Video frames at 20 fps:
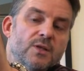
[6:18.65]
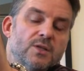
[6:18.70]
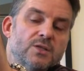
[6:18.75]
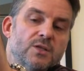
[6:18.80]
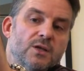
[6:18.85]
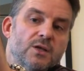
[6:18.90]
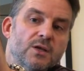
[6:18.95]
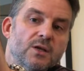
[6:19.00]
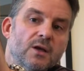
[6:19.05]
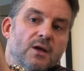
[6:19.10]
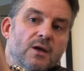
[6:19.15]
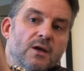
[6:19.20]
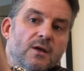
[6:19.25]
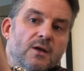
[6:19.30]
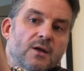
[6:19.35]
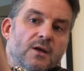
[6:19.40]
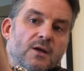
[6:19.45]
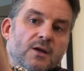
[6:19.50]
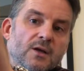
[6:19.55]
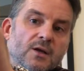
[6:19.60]
That's the, uh,
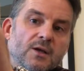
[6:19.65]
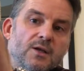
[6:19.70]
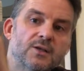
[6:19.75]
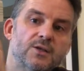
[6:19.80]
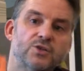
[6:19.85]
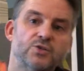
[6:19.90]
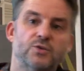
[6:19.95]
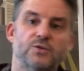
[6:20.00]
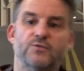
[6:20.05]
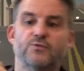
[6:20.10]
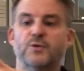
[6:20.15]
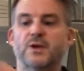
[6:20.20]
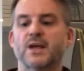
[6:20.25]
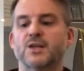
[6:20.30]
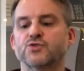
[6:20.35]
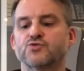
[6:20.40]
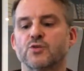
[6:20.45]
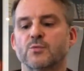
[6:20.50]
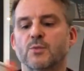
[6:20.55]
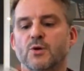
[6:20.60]
the sort of
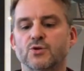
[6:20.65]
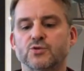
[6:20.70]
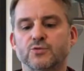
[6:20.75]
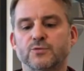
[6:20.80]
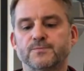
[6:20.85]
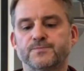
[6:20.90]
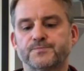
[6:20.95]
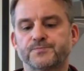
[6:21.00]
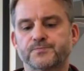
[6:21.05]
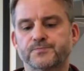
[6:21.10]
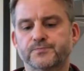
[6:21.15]
re-entry module.